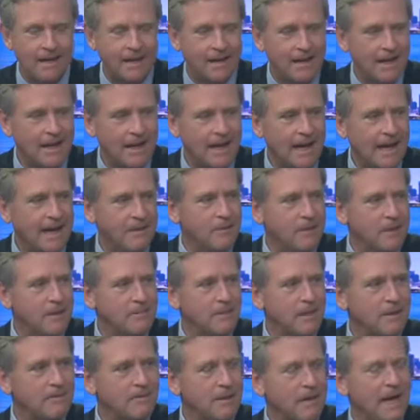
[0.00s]
Good to have you I on
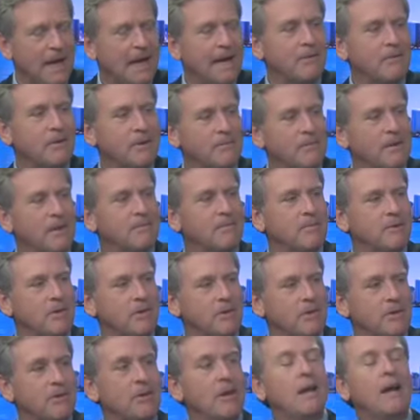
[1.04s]
remember, board. I remember
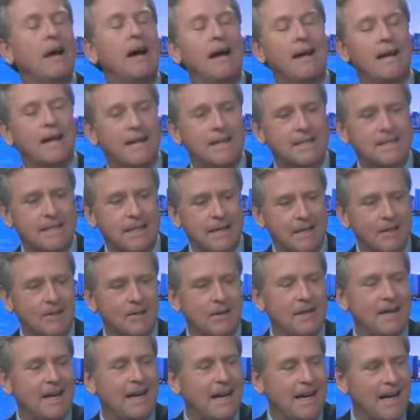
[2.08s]
you. I got to tell you
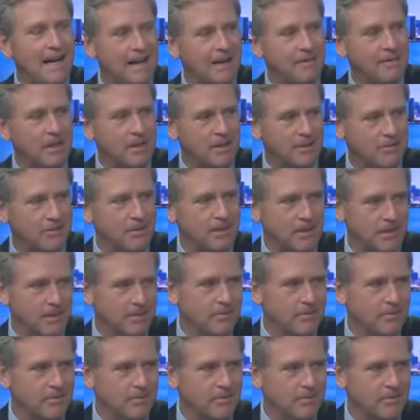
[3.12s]
what, I'm here for the